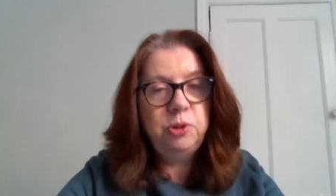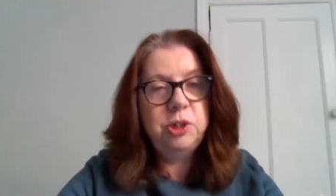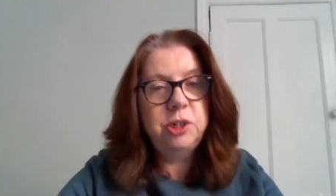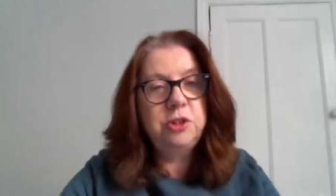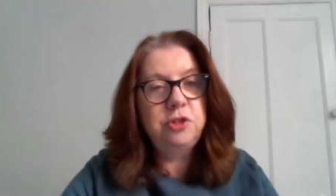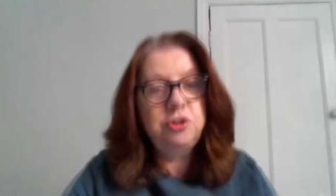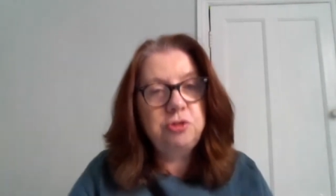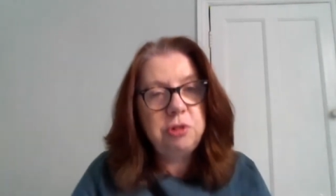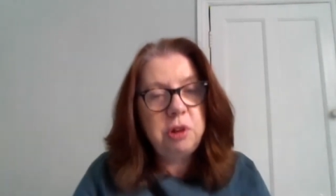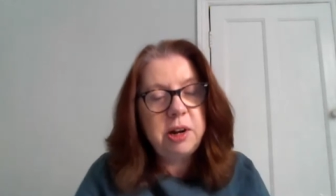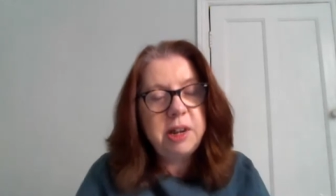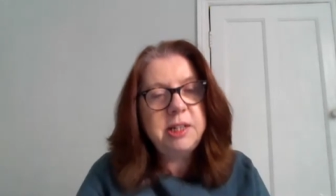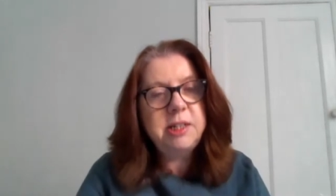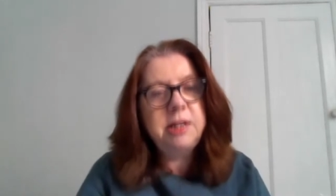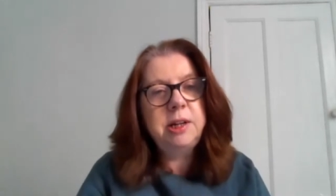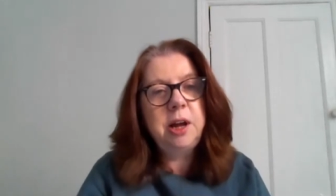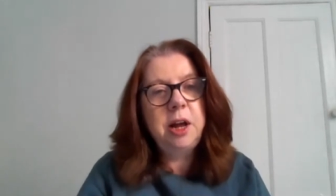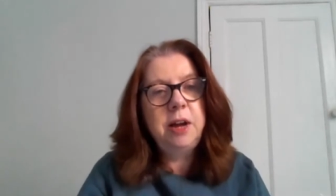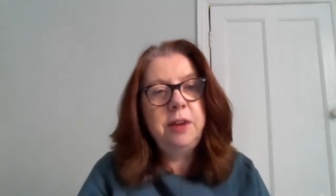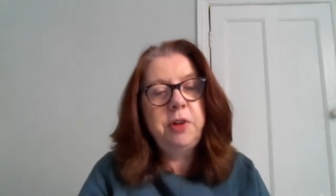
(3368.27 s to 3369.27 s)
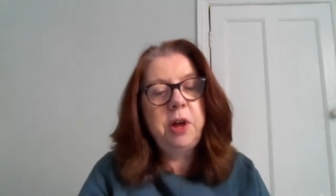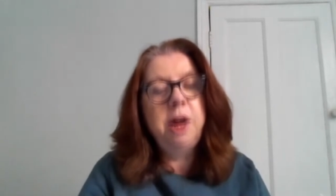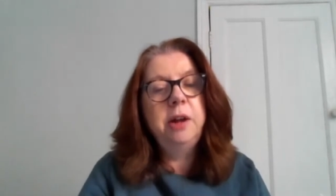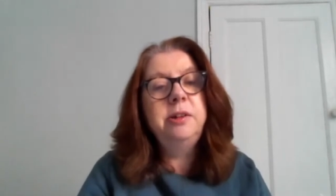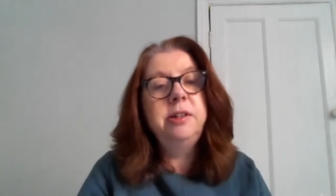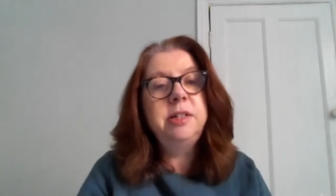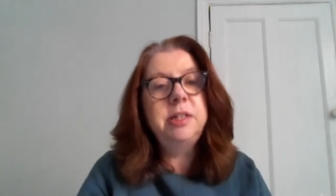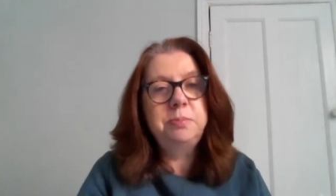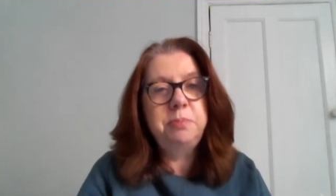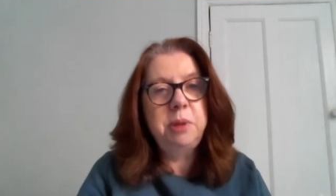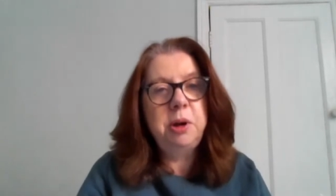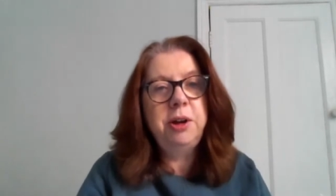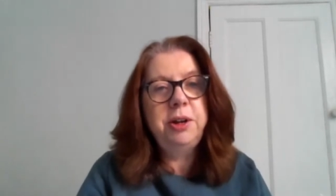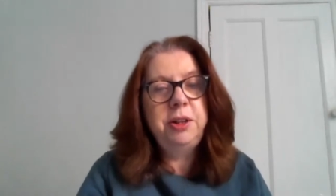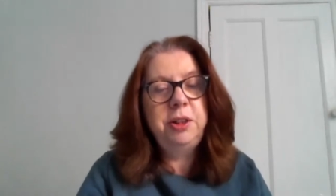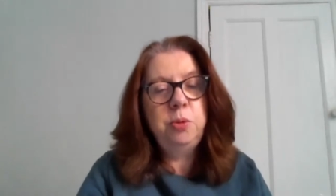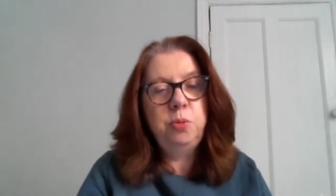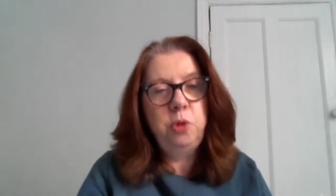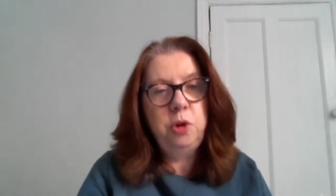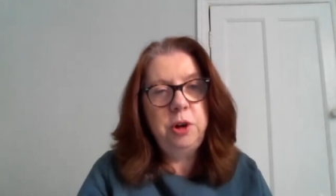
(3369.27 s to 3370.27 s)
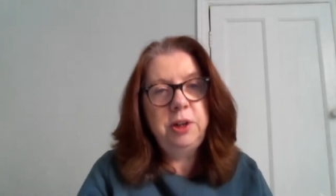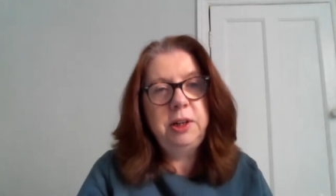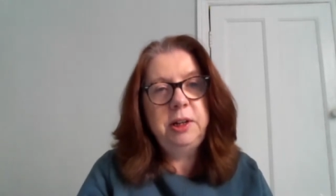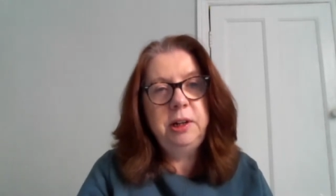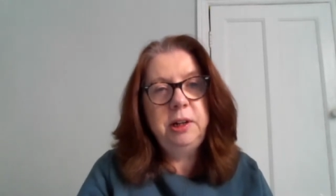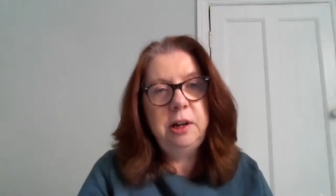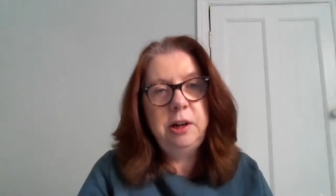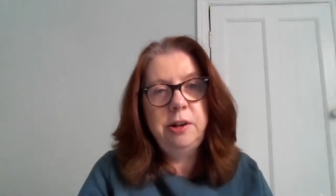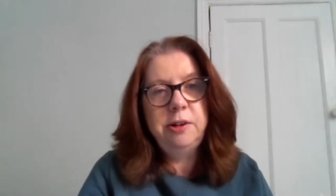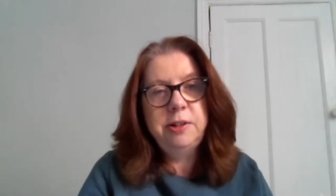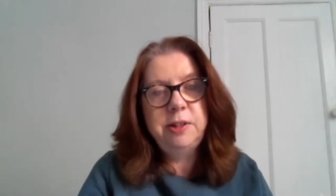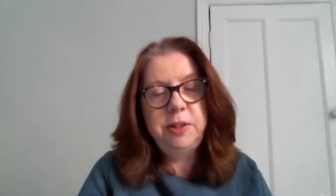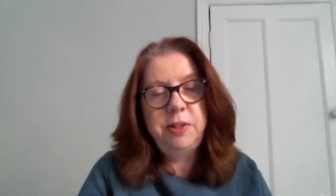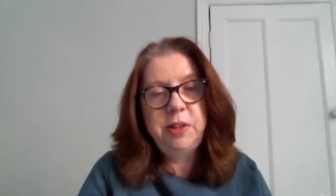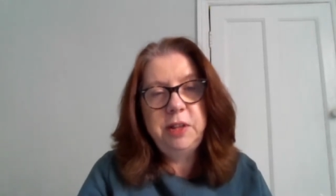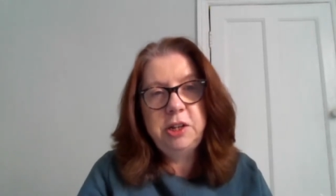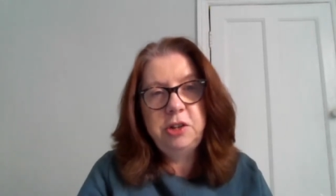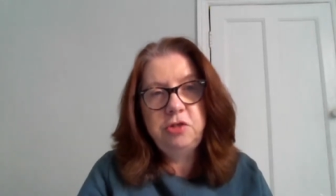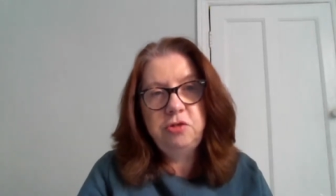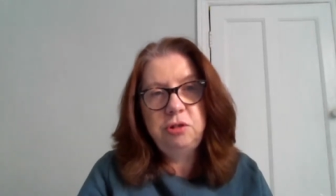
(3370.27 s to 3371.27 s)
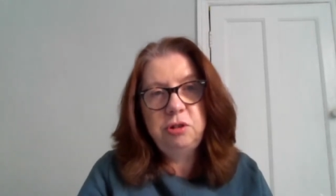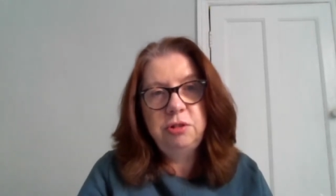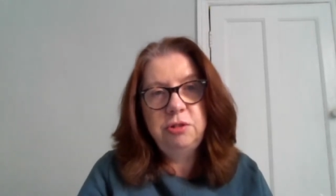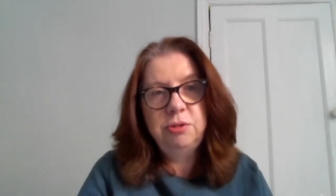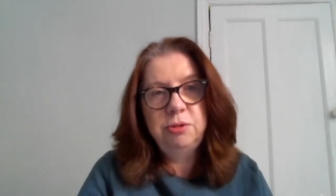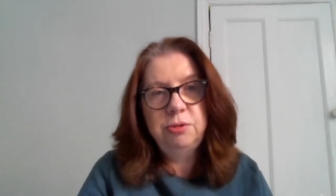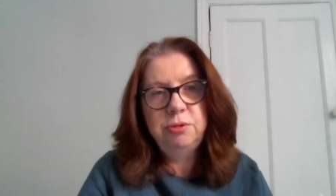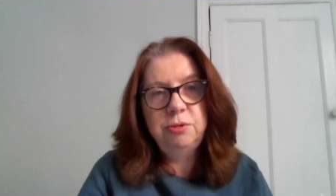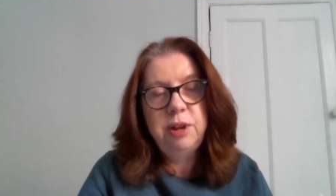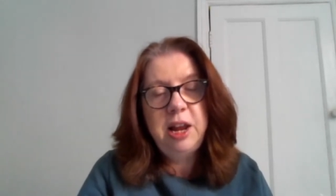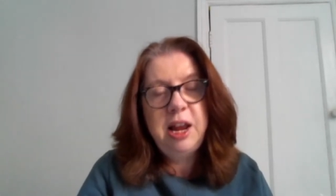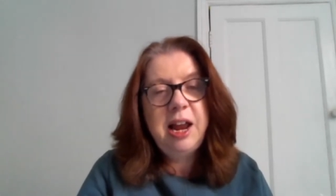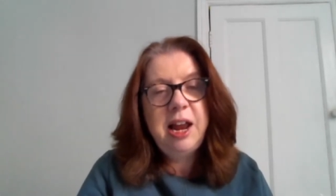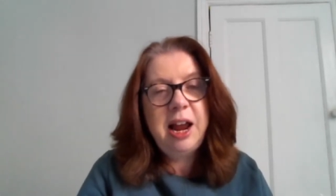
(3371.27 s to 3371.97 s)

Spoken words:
to try to kind of undermine the working class and their struggle.